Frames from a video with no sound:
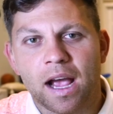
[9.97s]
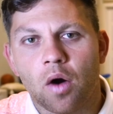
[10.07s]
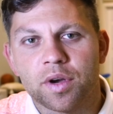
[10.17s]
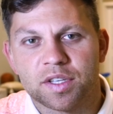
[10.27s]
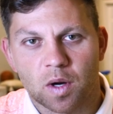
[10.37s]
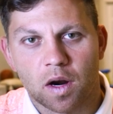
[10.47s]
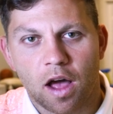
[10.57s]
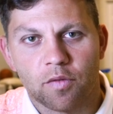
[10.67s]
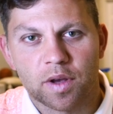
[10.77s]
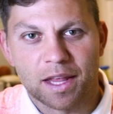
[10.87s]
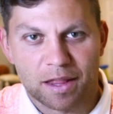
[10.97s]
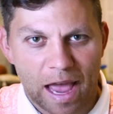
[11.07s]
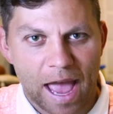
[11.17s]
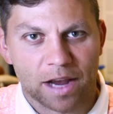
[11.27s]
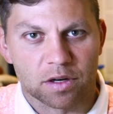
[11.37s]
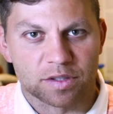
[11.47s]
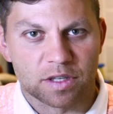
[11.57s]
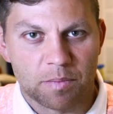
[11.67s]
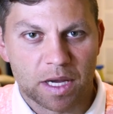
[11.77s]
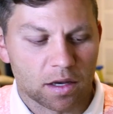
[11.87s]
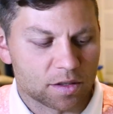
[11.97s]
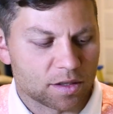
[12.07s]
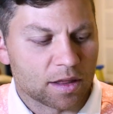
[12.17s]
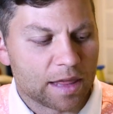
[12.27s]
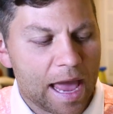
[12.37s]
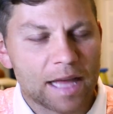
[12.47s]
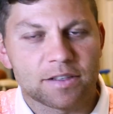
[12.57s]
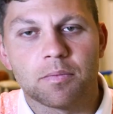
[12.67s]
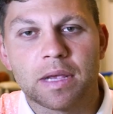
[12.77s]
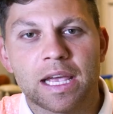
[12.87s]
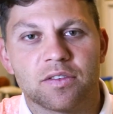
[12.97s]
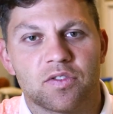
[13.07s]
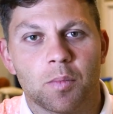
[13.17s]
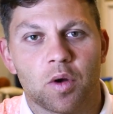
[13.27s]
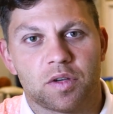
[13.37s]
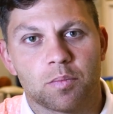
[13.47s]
always start off with is accuracy, because that to me is the most